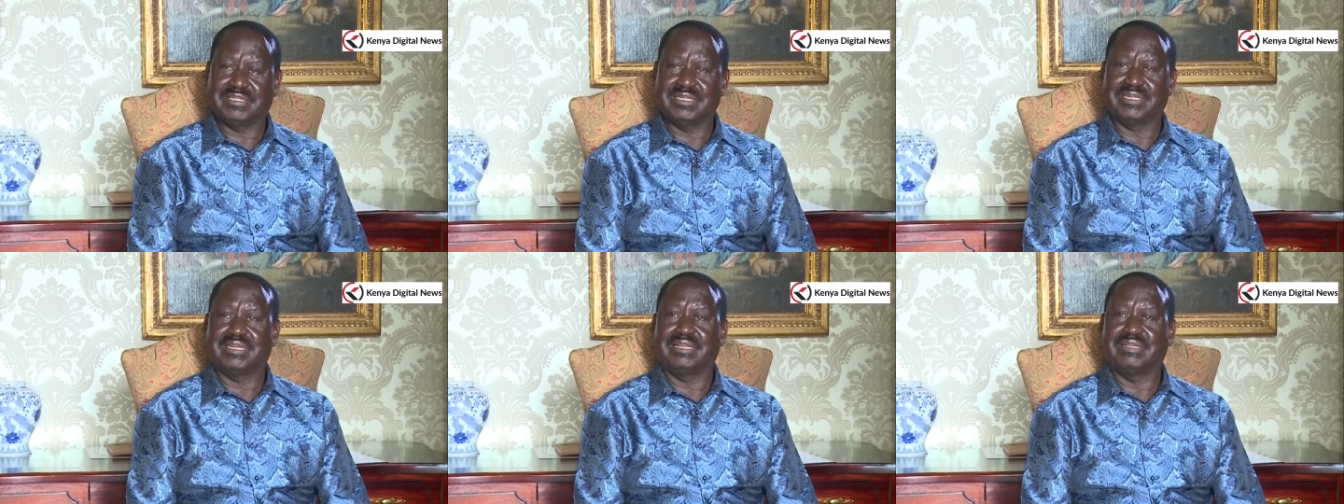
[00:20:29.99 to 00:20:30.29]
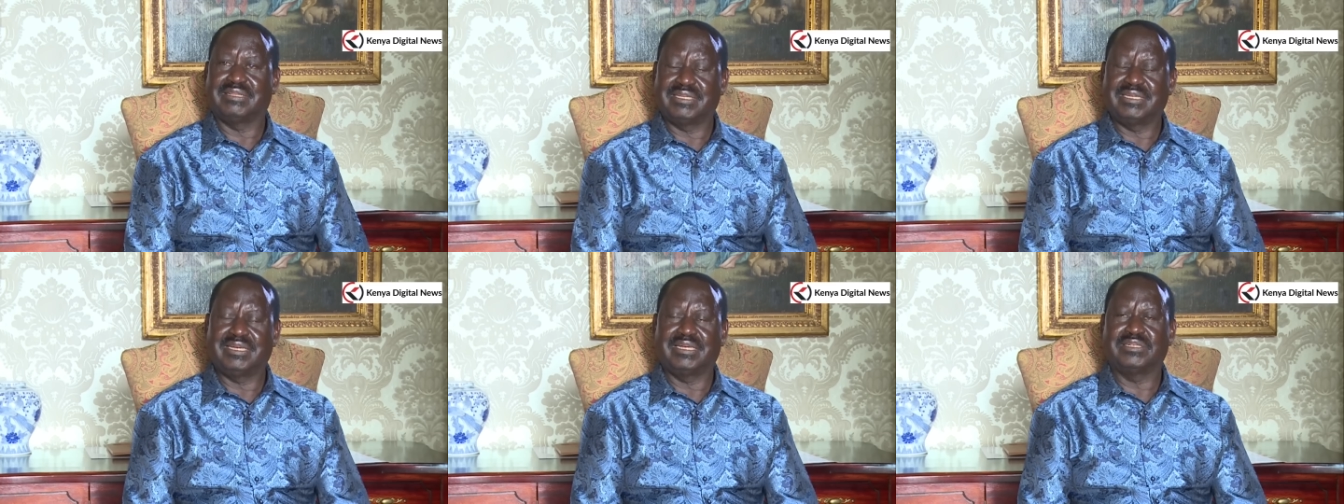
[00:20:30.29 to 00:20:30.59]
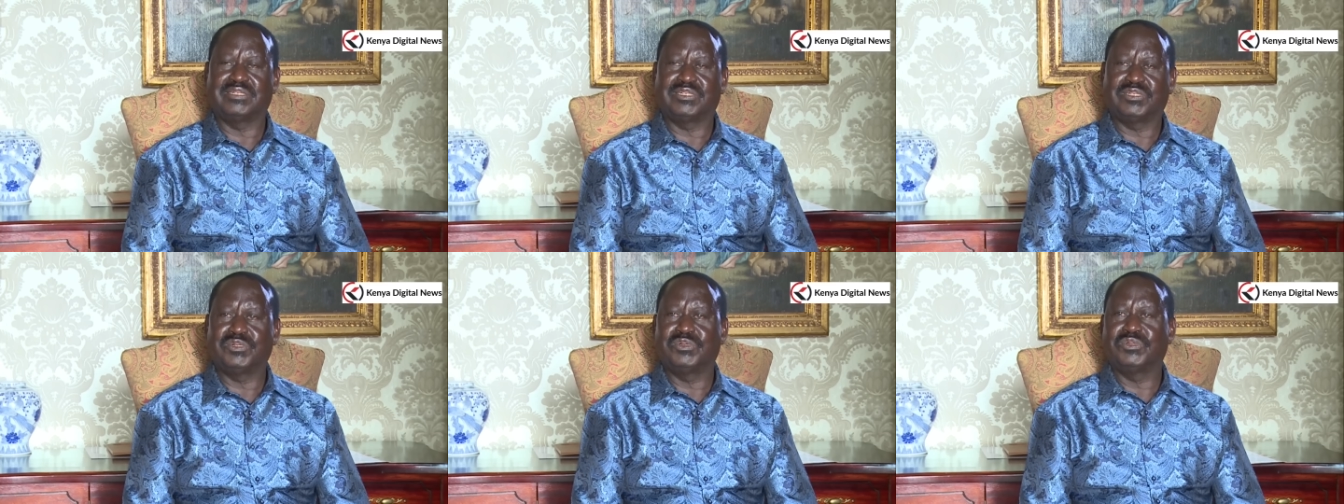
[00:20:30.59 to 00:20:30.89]
that are
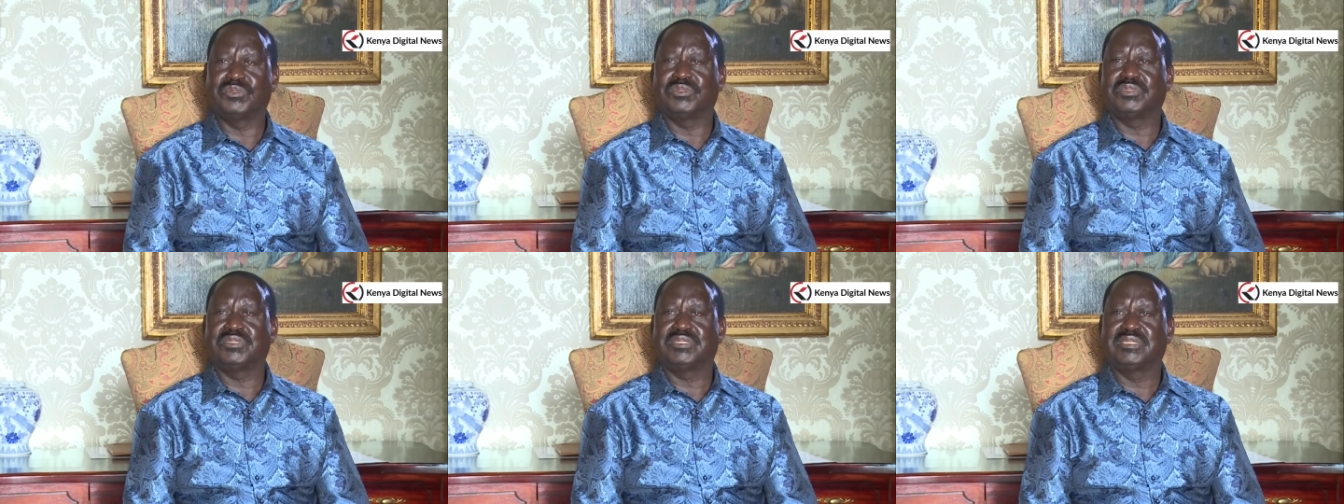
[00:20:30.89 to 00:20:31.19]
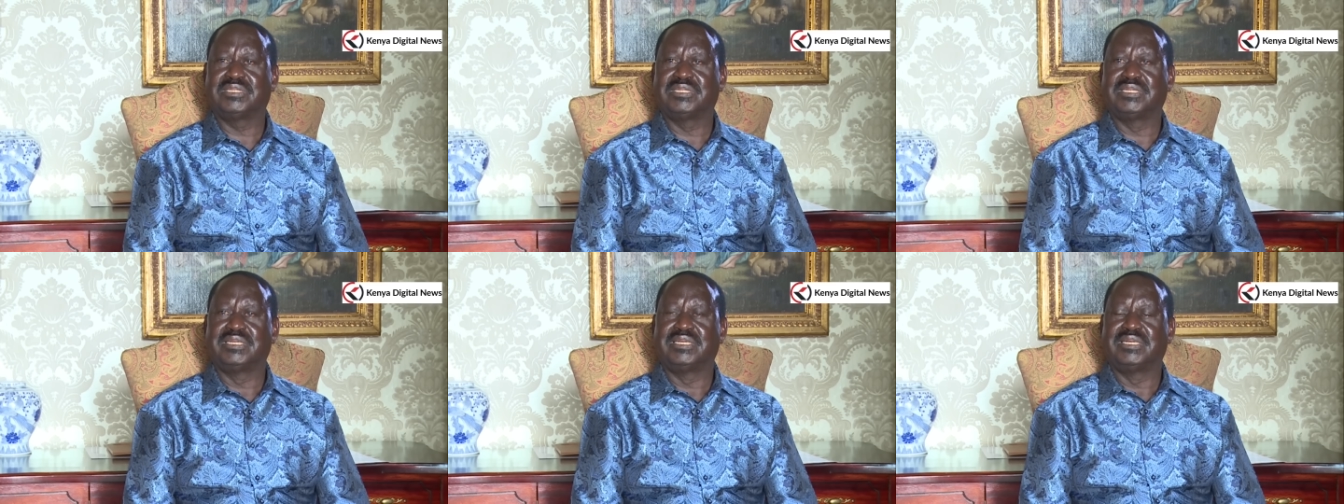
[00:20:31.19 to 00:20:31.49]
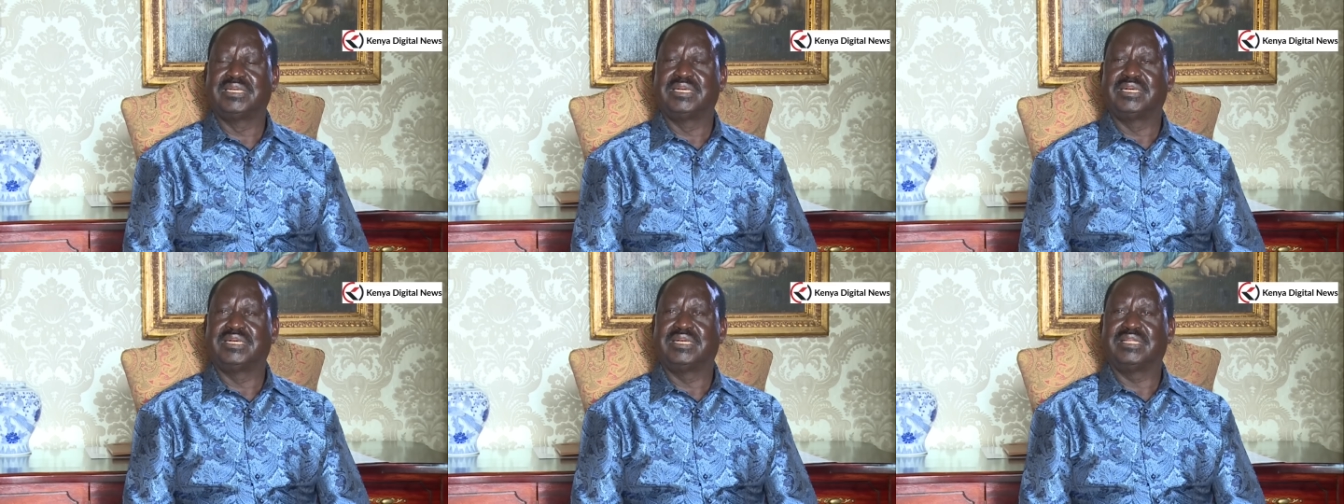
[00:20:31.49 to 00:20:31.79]
there shows
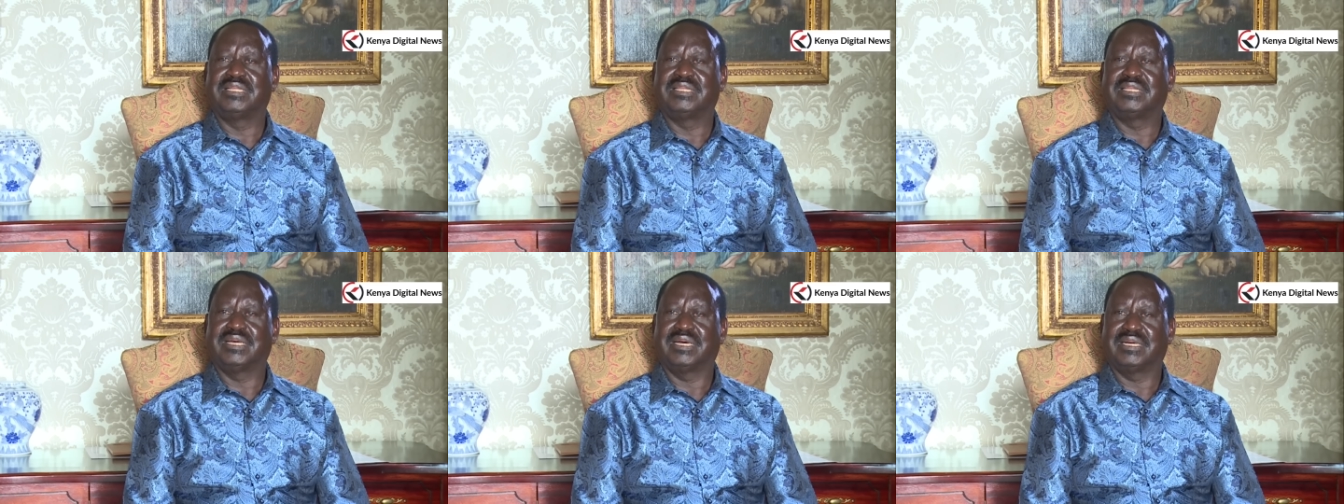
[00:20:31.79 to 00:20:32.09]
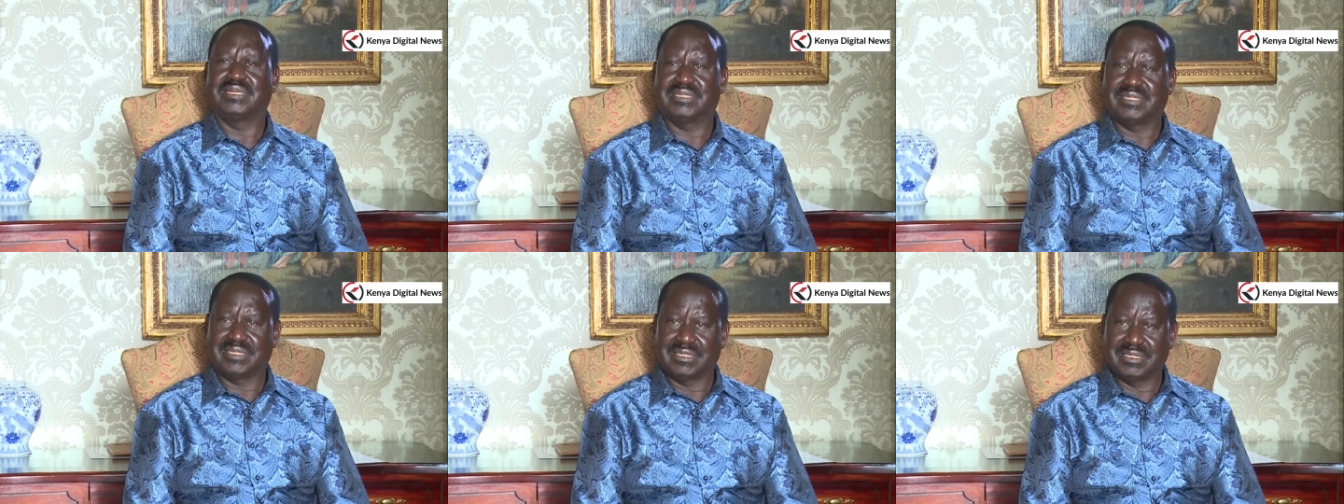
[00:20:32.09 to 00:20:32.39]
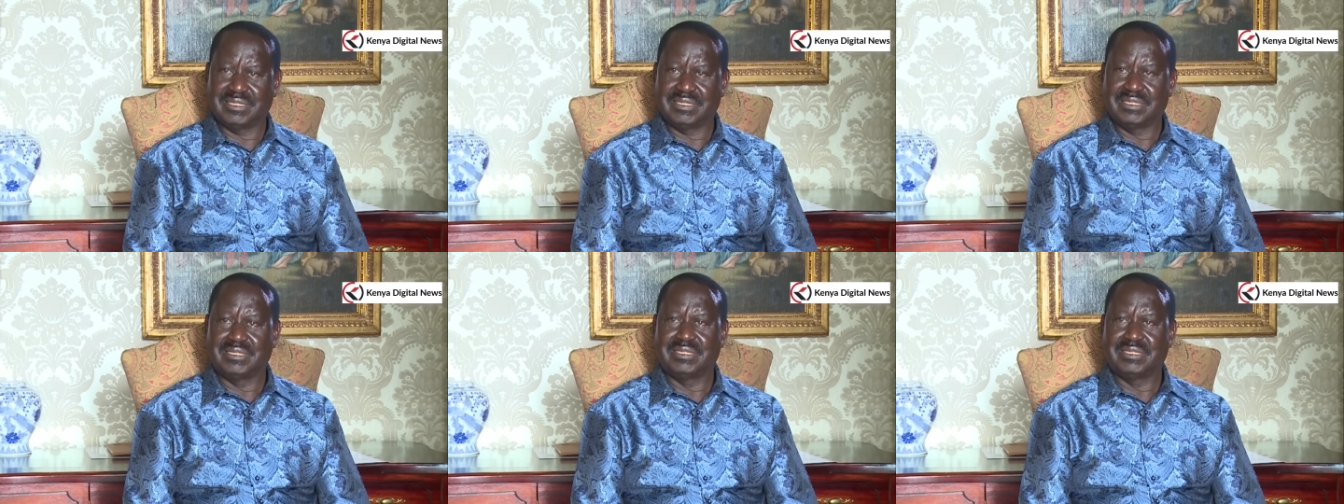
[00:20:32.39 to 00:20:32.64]
that